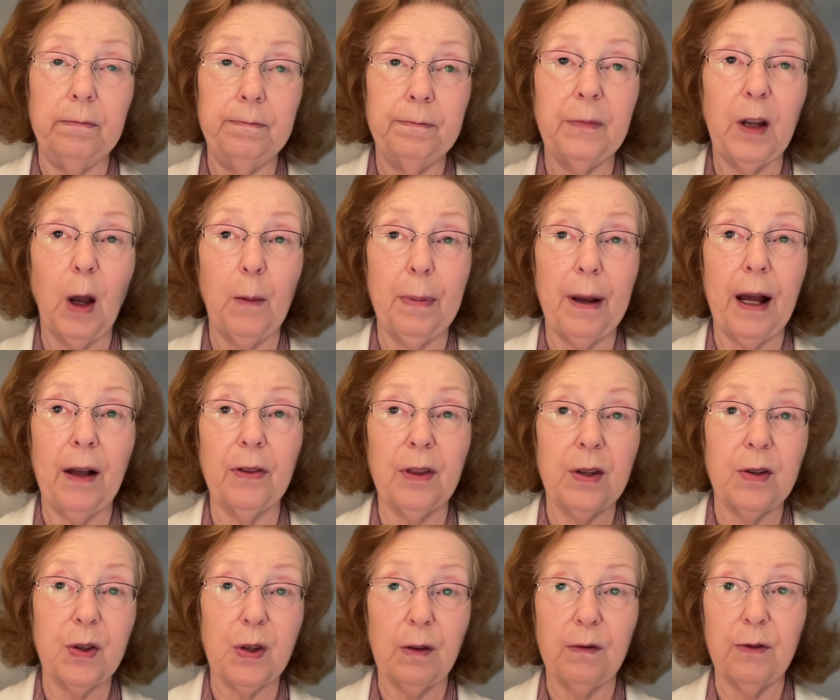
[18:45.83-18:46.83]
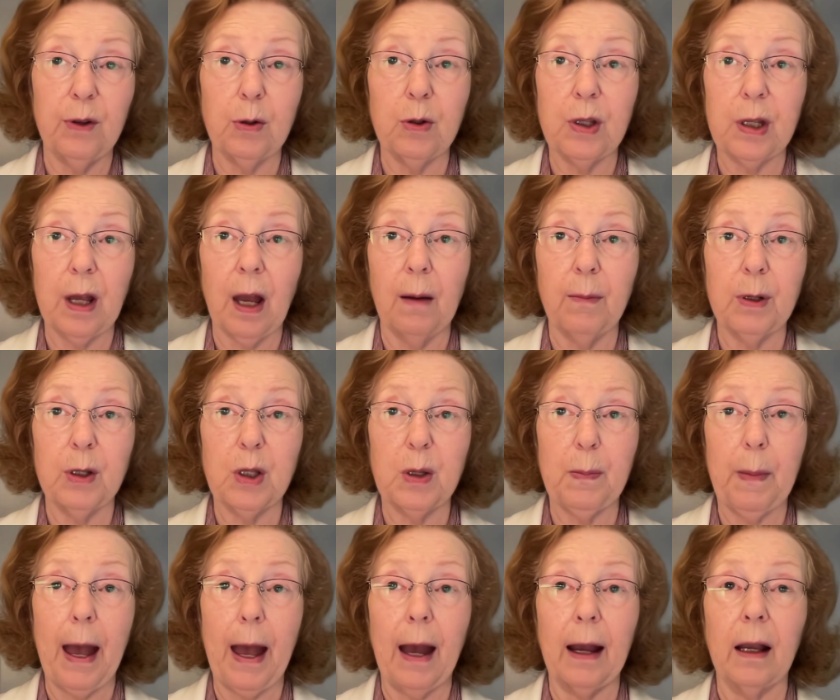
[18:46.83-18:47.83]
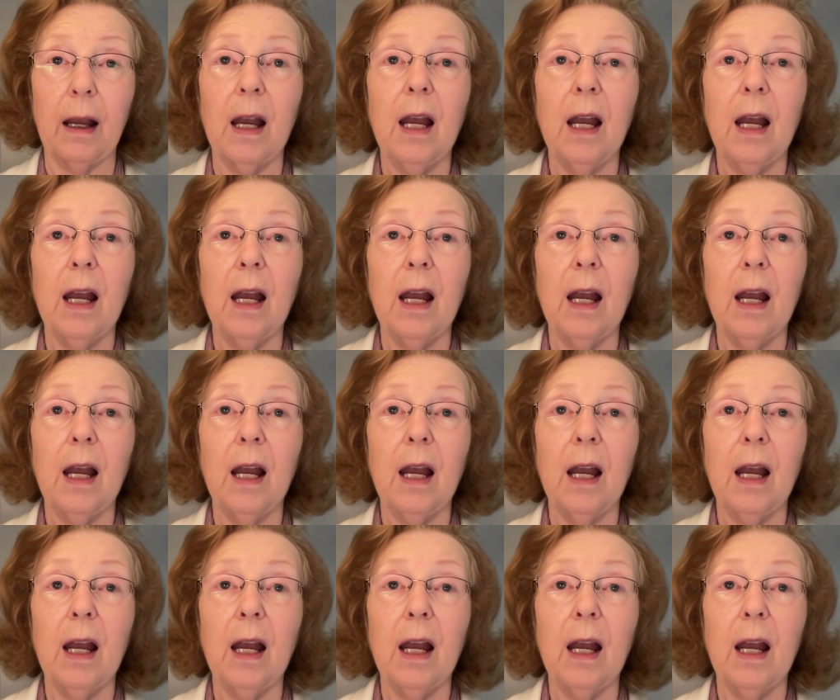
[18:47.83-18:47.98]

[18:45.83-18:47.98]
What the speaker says: about this a few Sabbaths back,